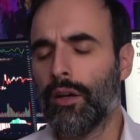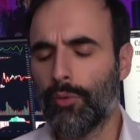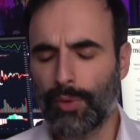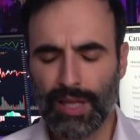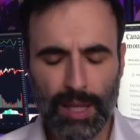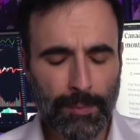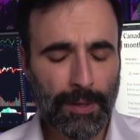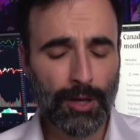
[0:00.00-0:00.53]
We
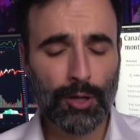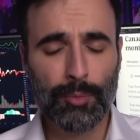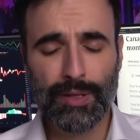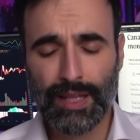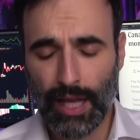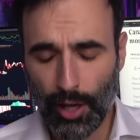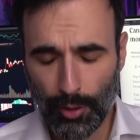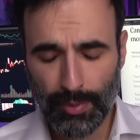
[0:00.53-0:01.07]
keep hearing about the
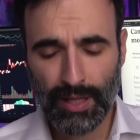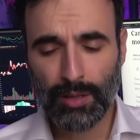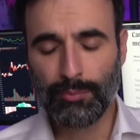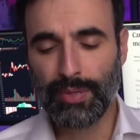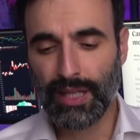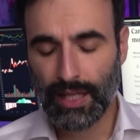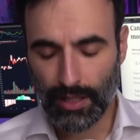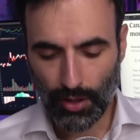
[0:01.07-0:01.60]

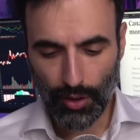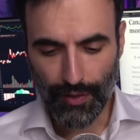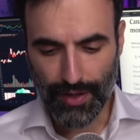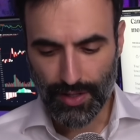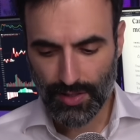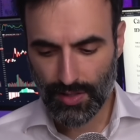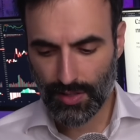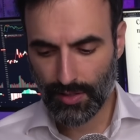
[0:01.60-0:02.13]
Airbnb and all
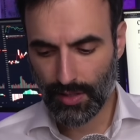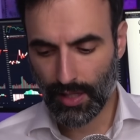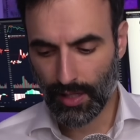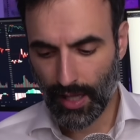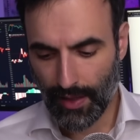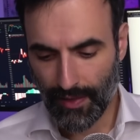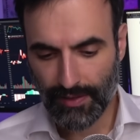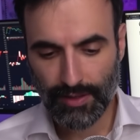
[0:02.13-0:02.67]
this. That,
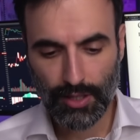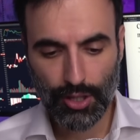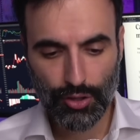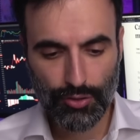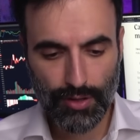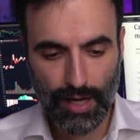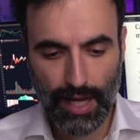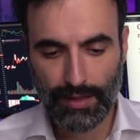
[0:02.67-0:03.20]
yeah, that's going to
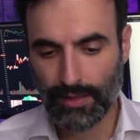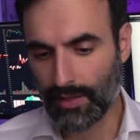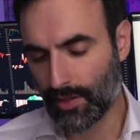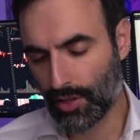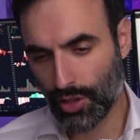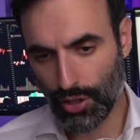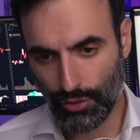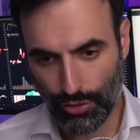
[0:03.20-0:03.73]
create this
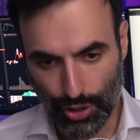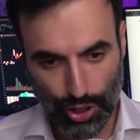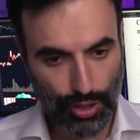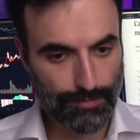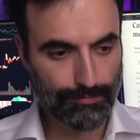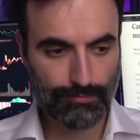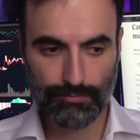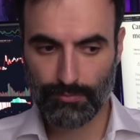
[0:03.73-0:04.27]
huge
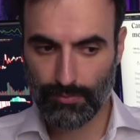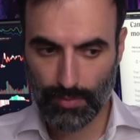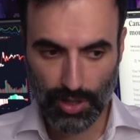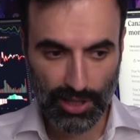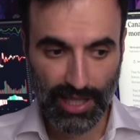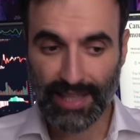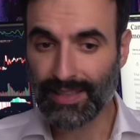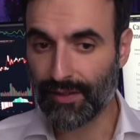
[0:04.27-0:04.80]

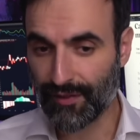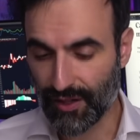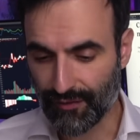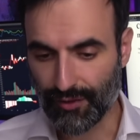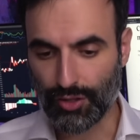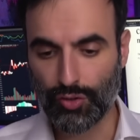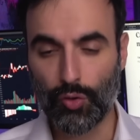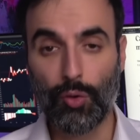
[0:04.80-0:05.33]
glut of
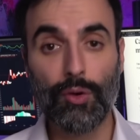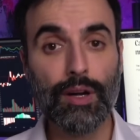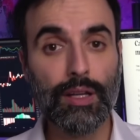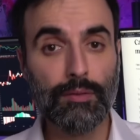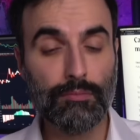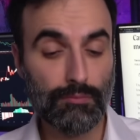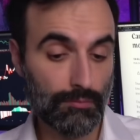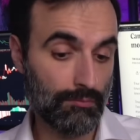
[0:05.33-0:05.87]
inventory.
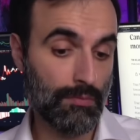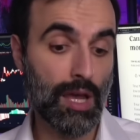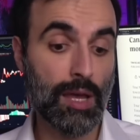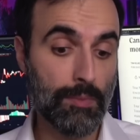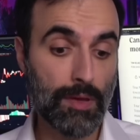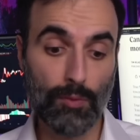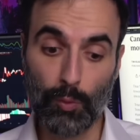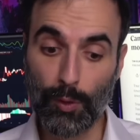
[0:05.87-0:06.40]

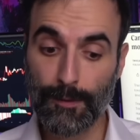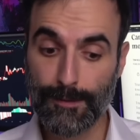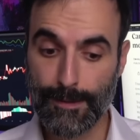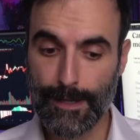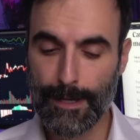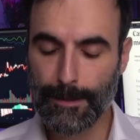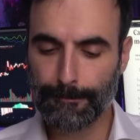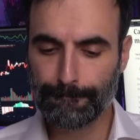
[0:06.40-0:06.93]
Maybe we'll
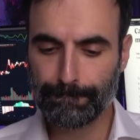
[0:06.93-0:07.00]
see.